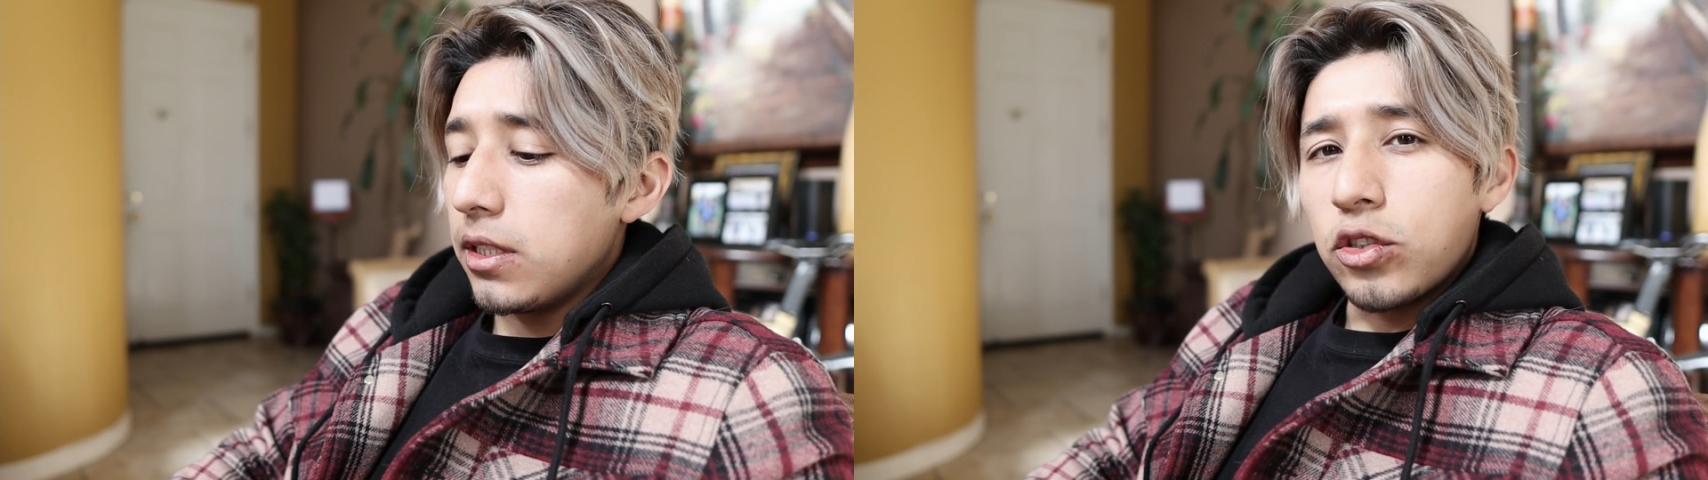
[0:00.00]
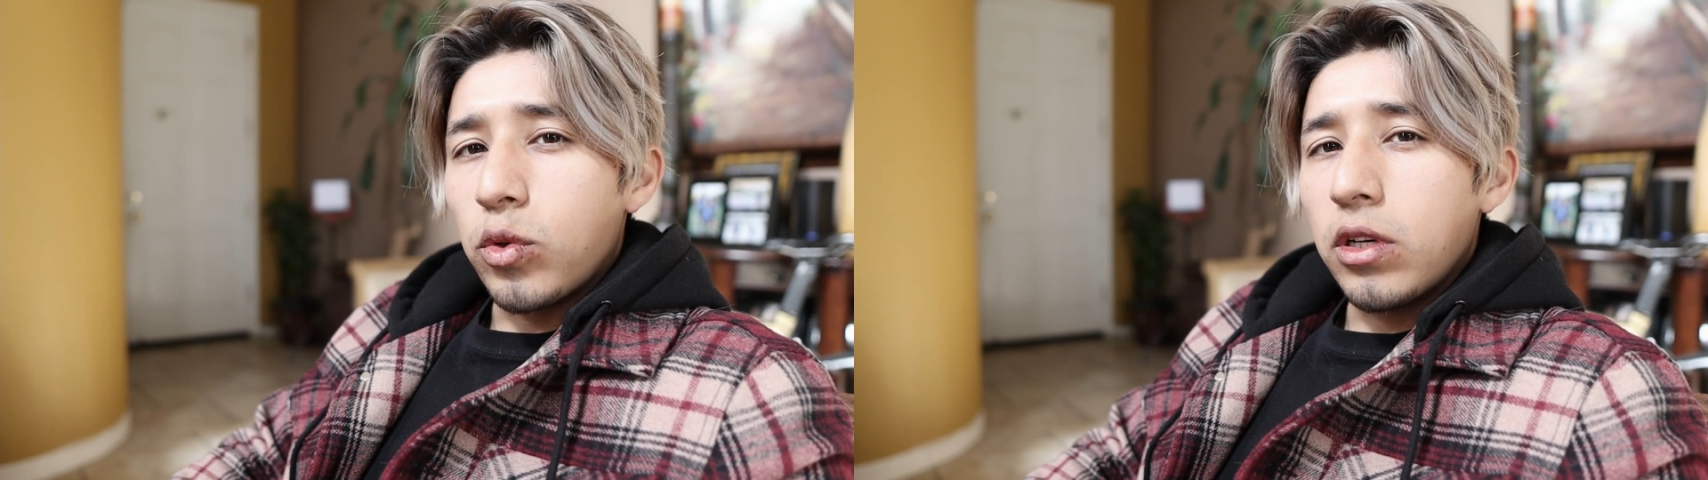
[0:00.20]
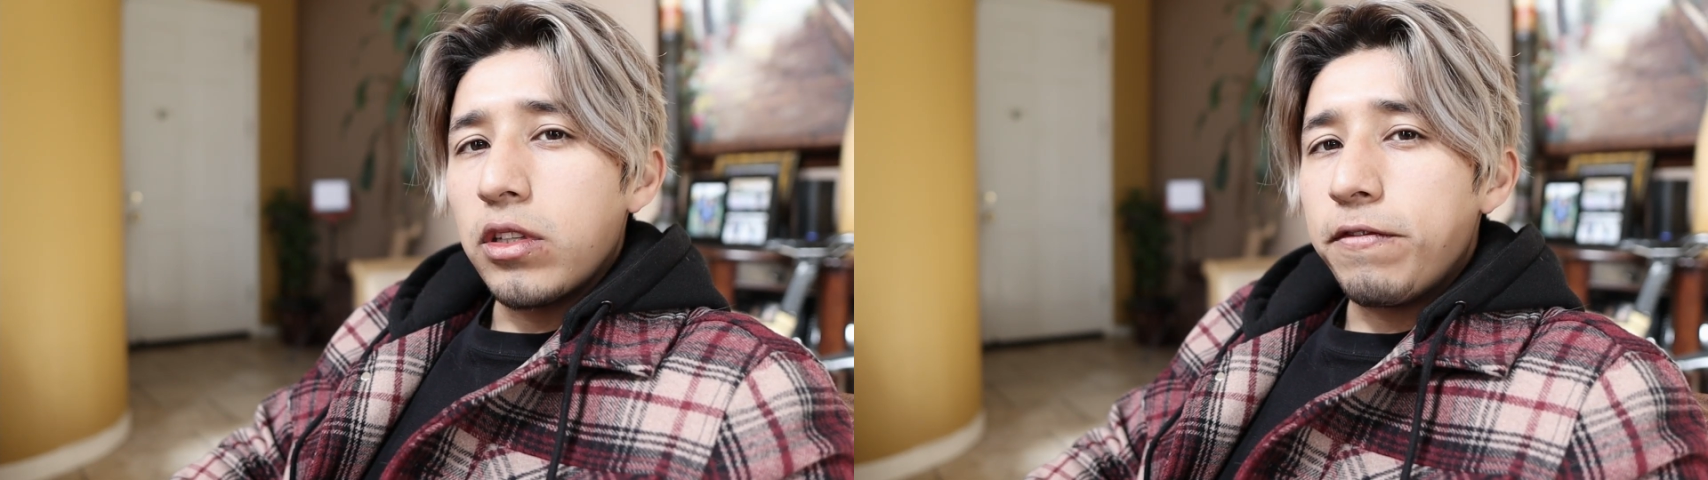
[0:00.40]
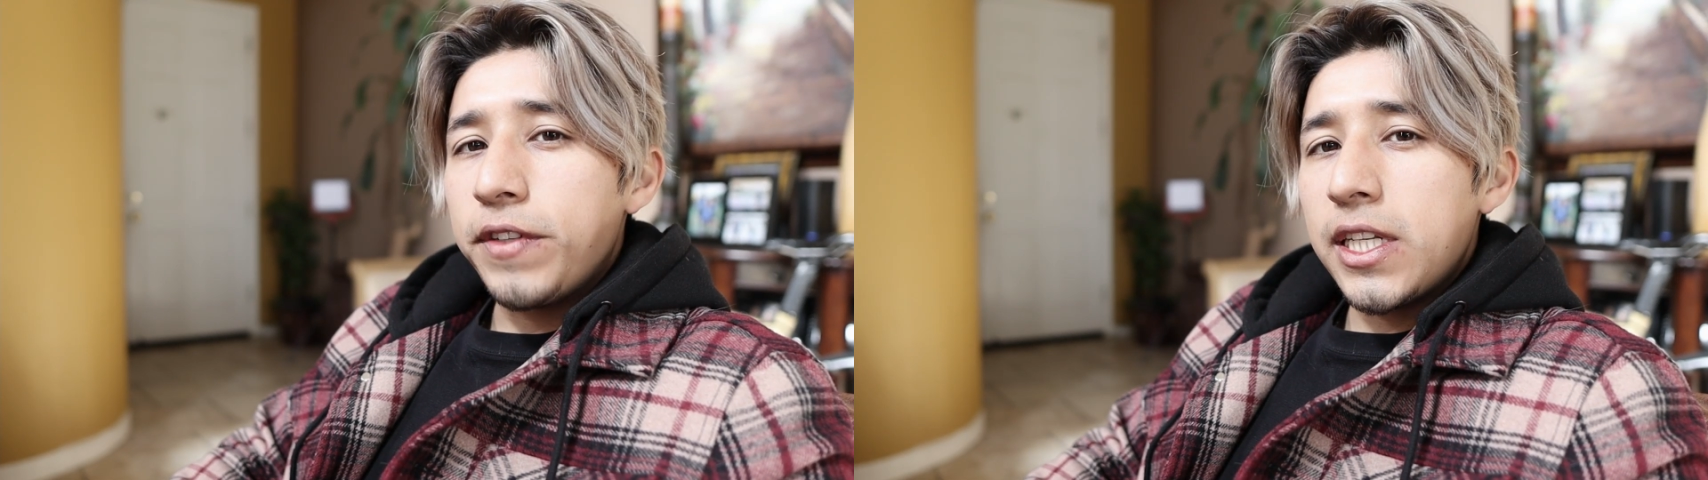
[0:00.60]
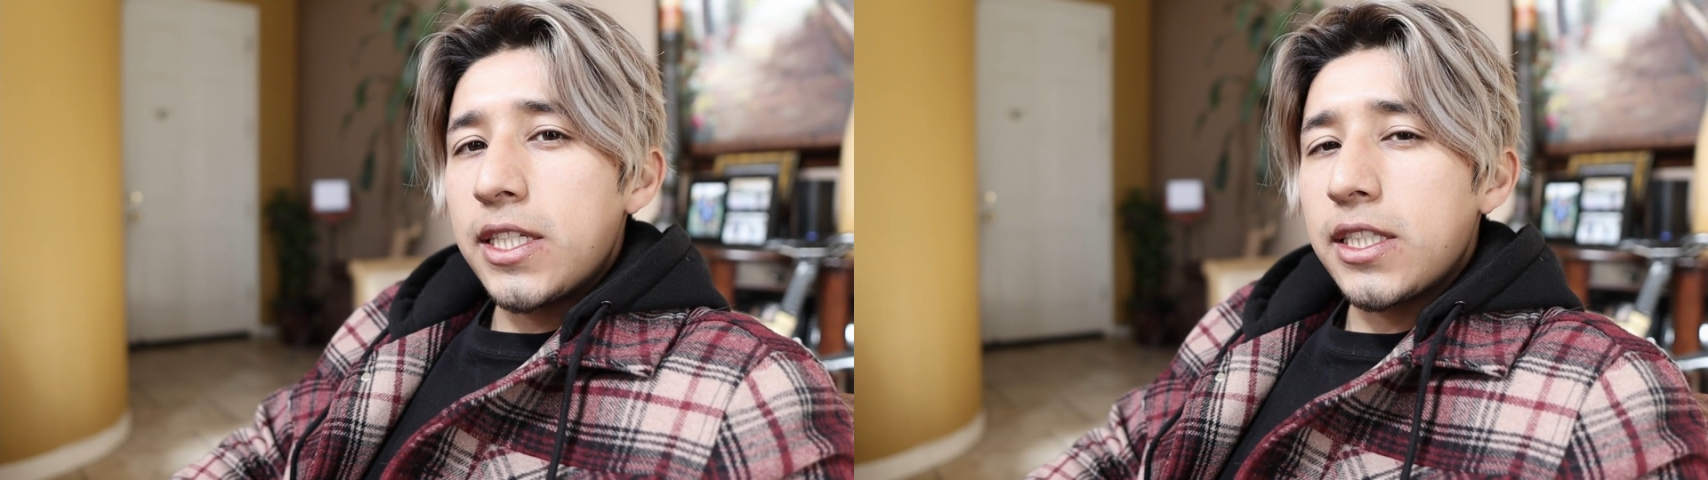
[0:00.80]
this world of
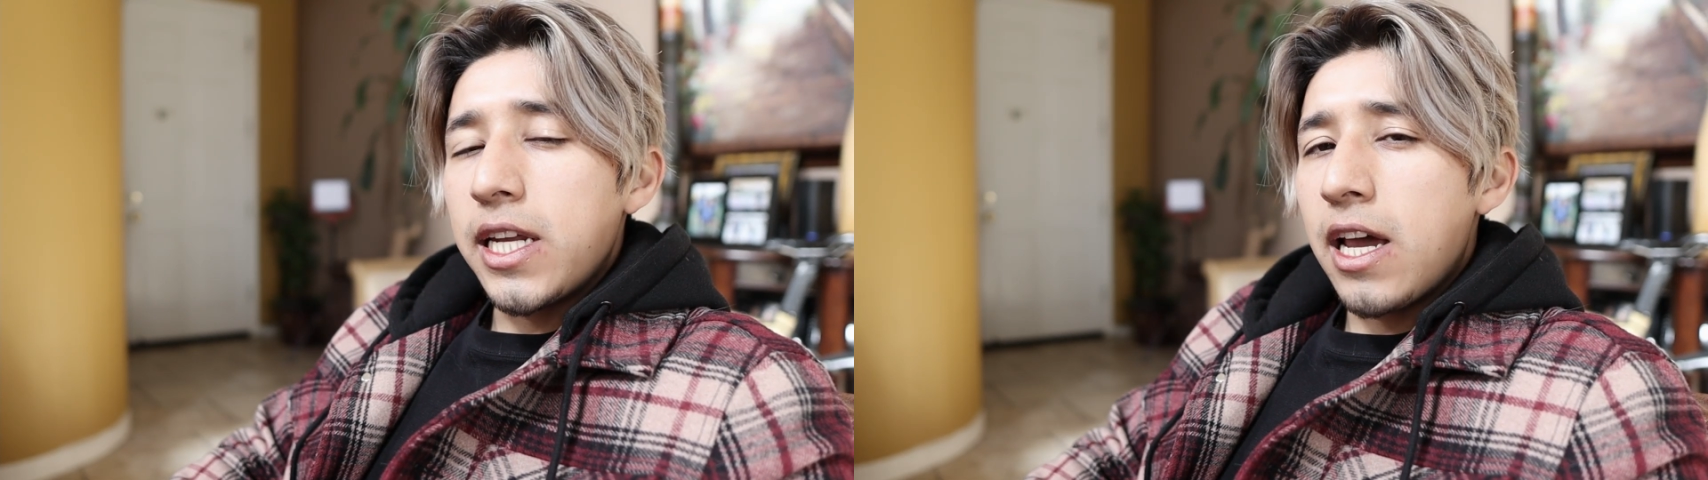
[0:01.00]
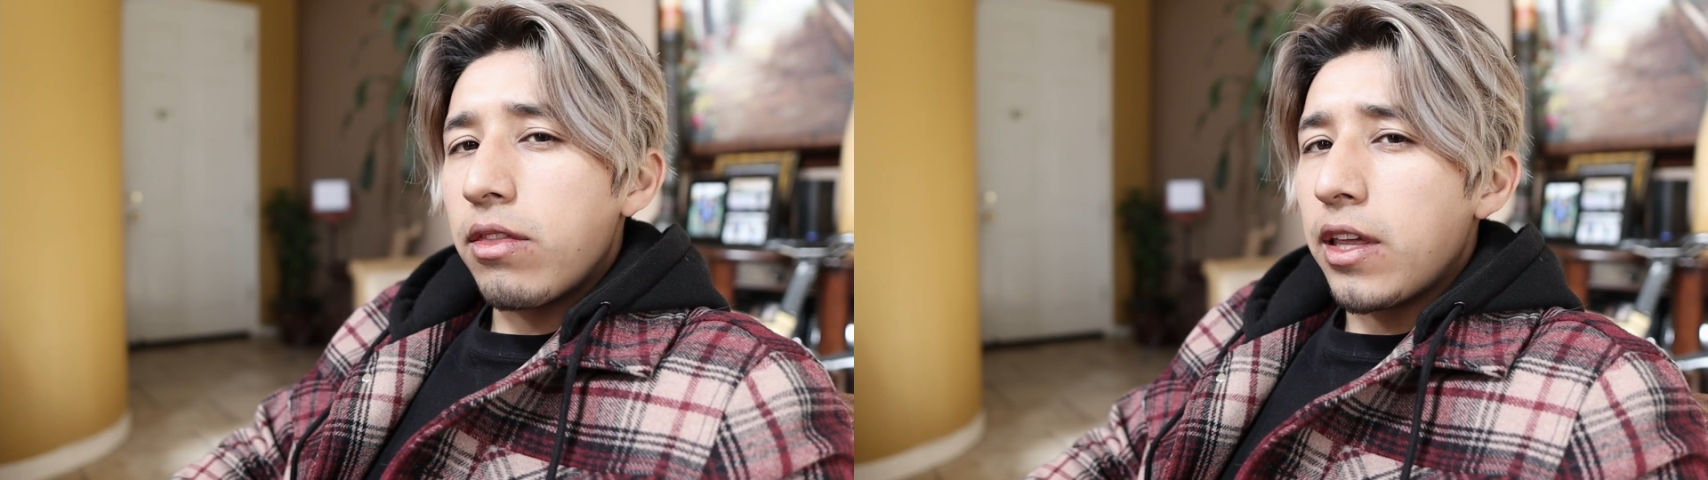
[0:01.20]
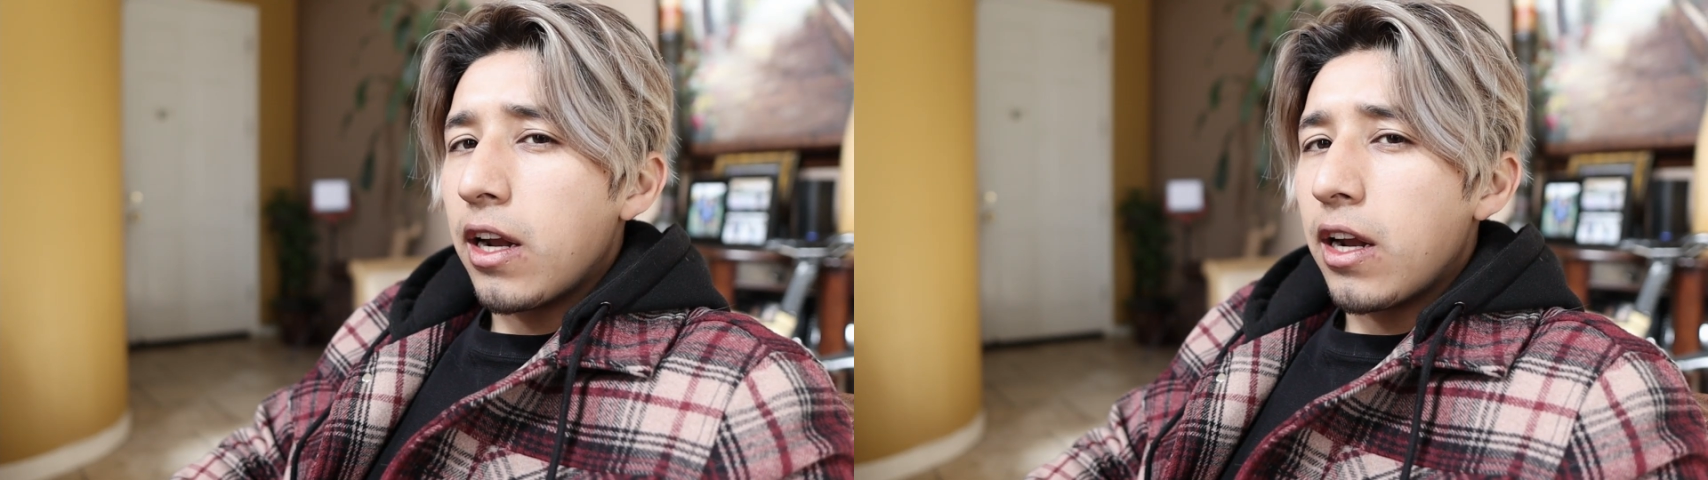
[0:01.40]
fitness and health